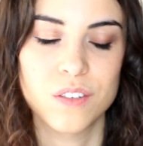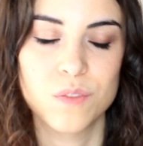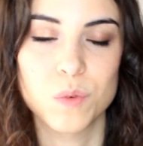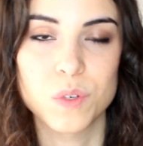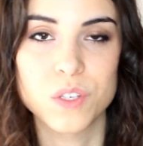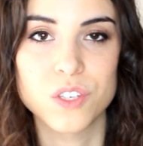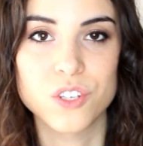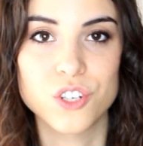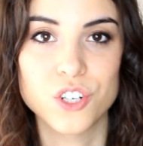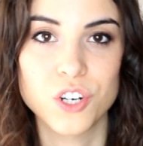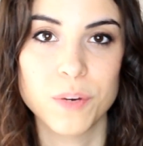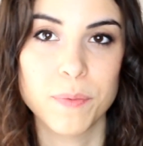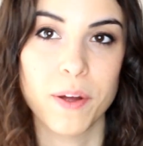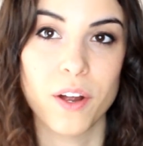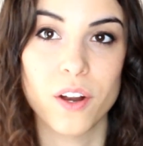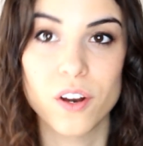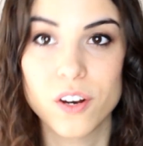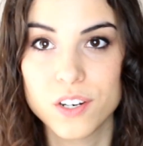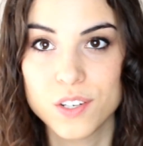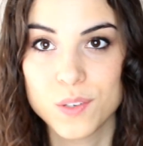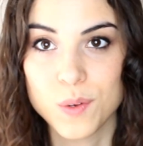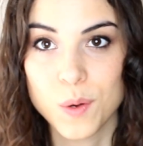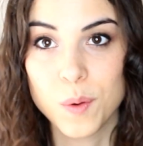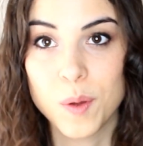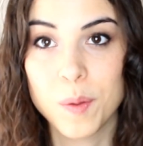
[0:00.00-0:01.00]
wasn't sure about
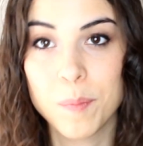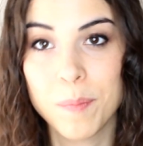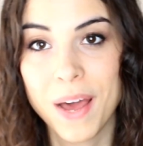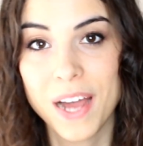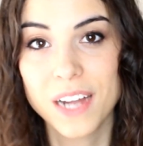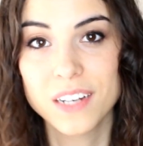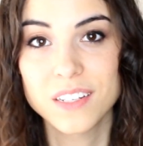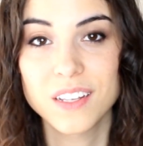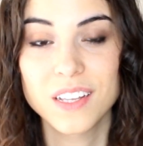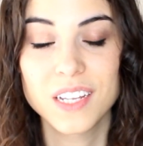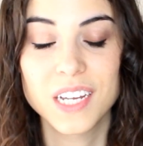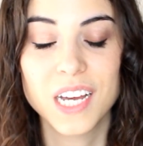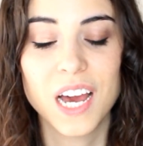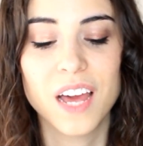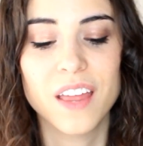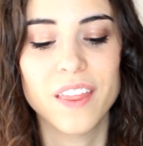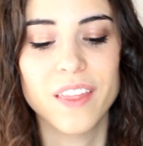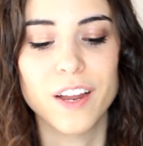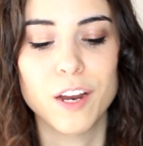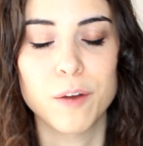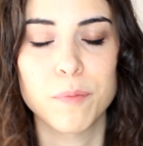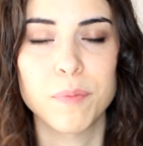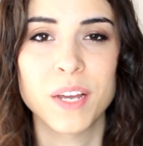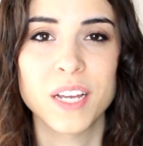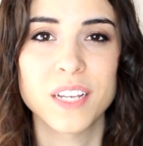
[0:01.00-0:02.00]
her, so I went back to the guy
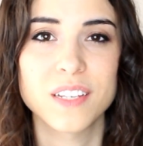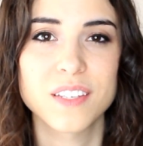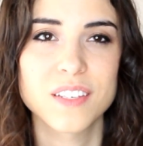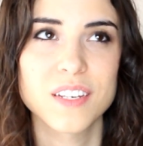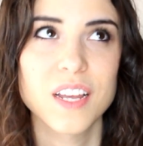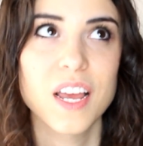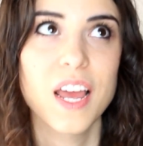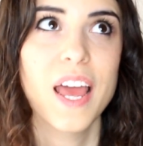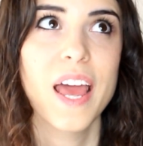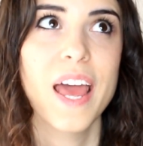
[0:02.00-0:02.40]
therapist.